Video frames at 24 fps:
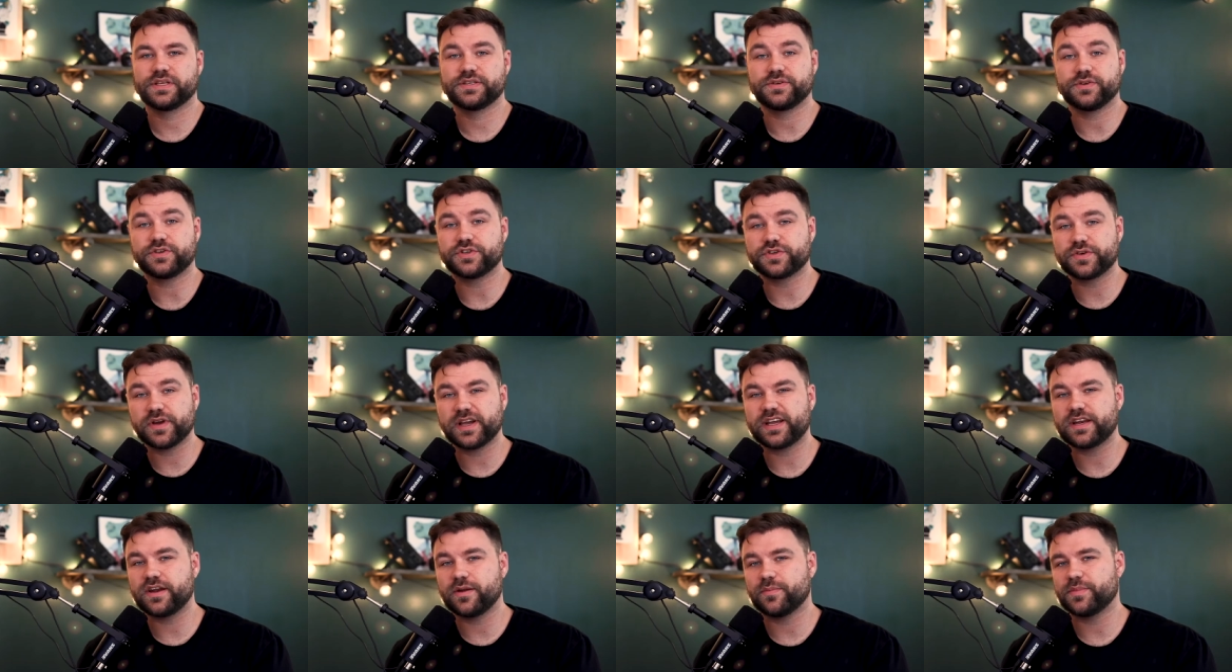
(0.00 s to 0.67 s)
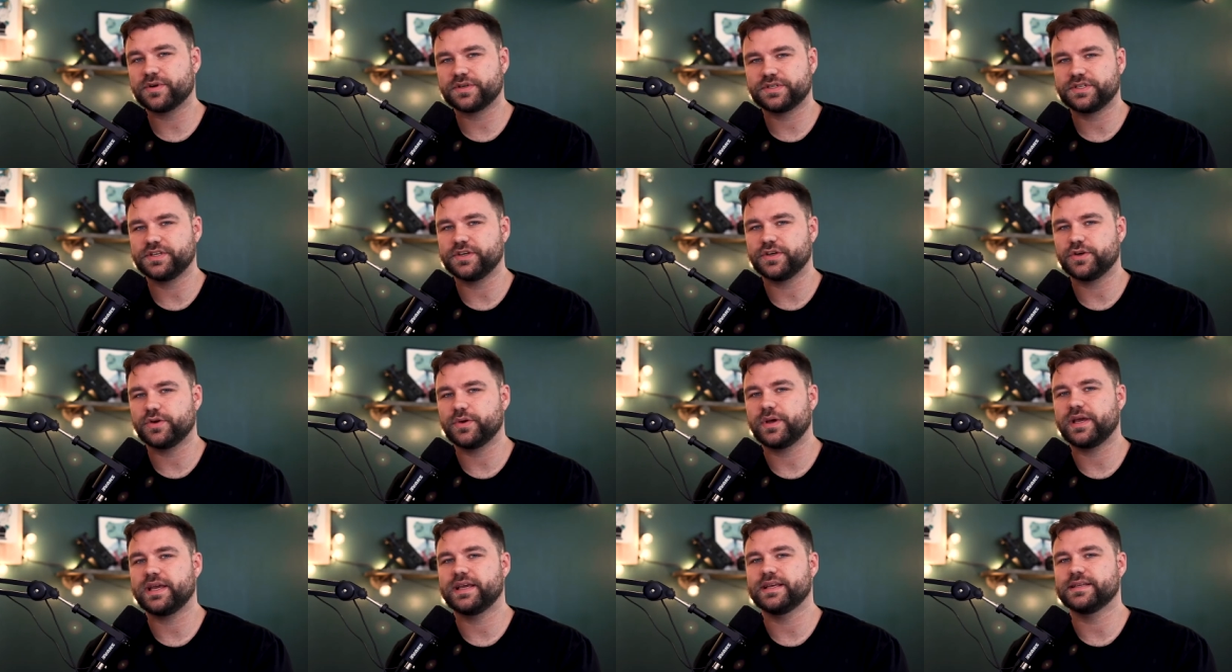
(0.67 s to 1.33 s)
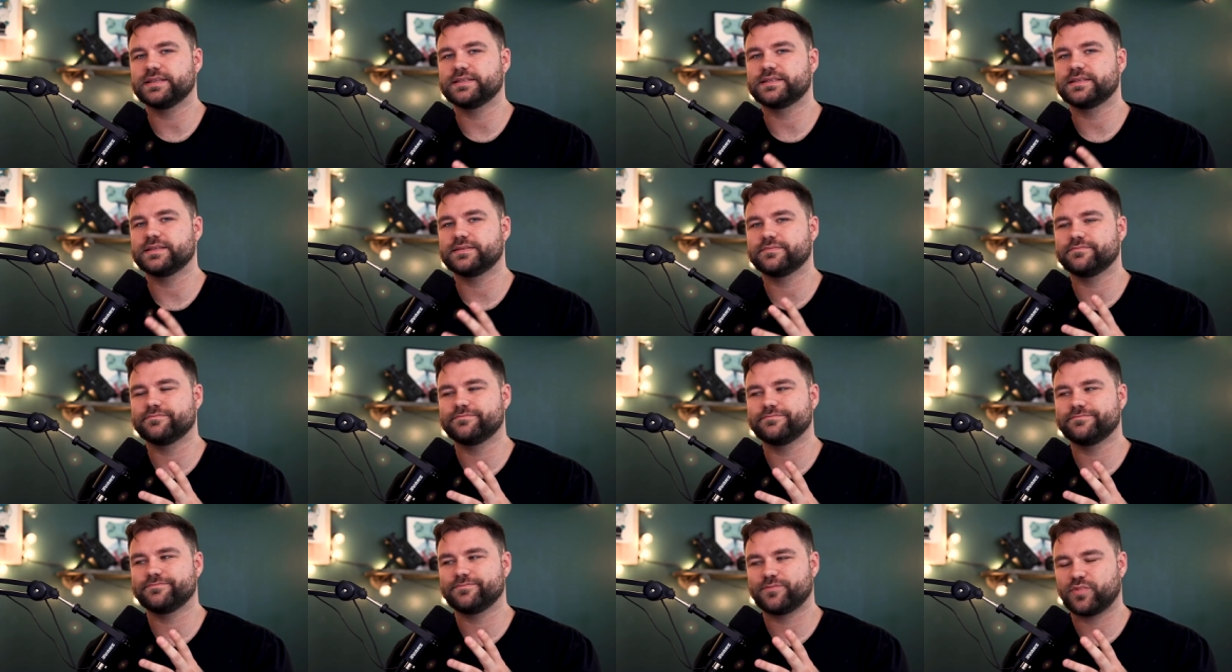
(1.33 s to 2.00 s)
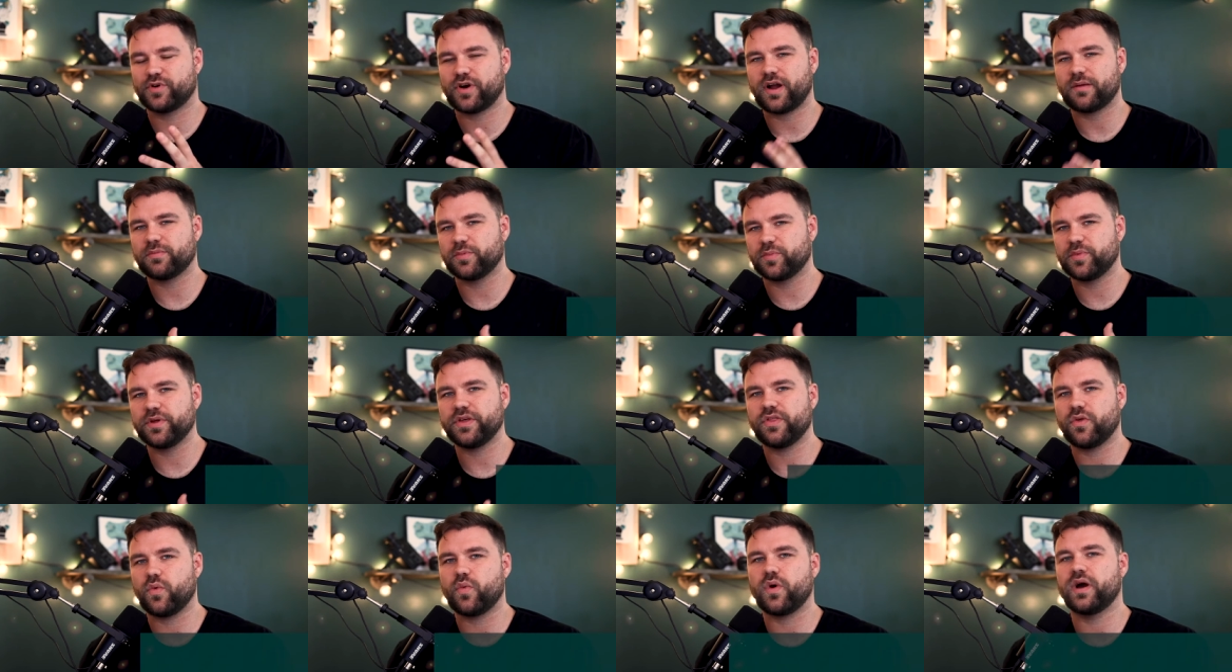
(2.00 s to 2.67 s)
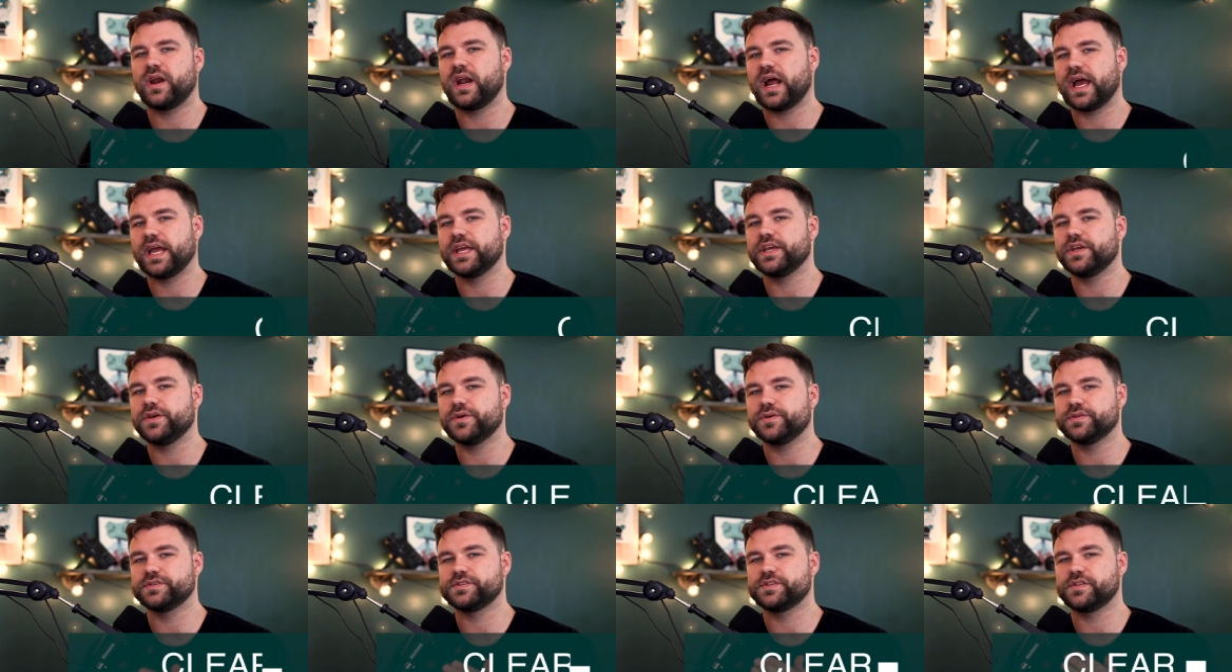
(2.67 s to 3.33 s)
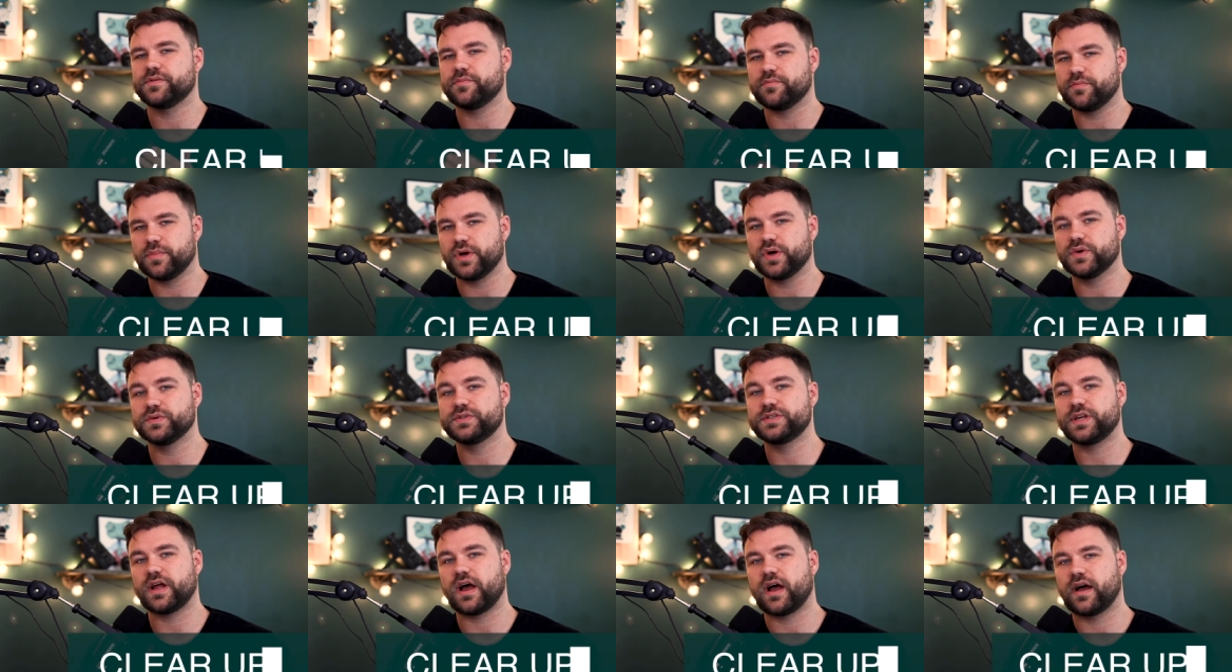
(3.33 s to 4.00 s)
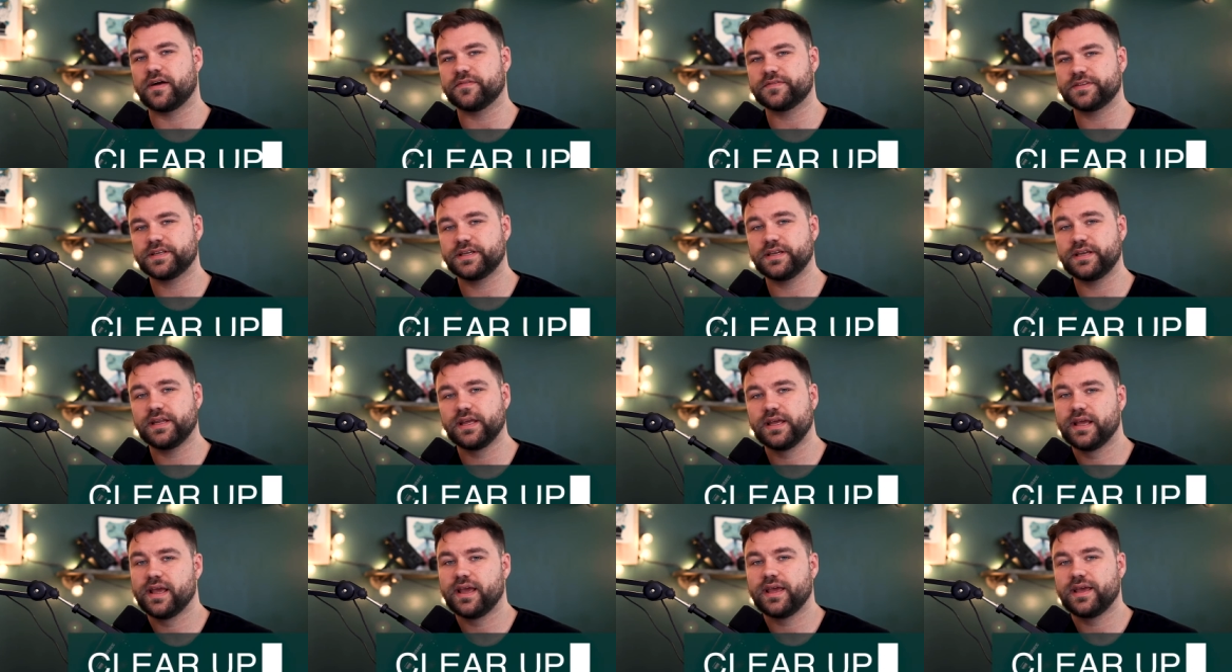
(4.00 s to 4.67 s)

So trick number two is probably the one I use the most often,